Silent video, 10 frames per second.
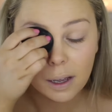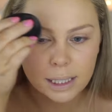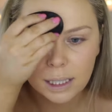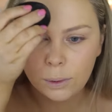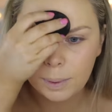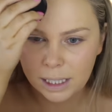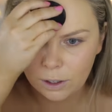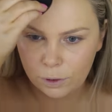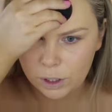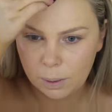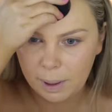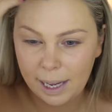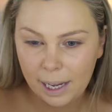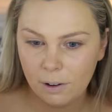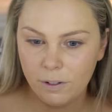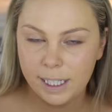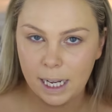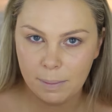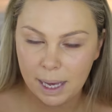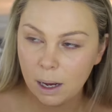It's a little bit different to my
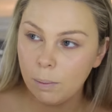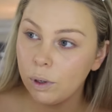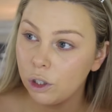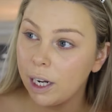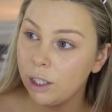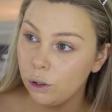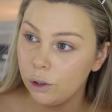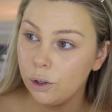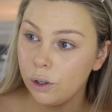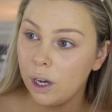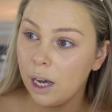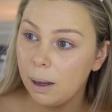everyday makeup, which I do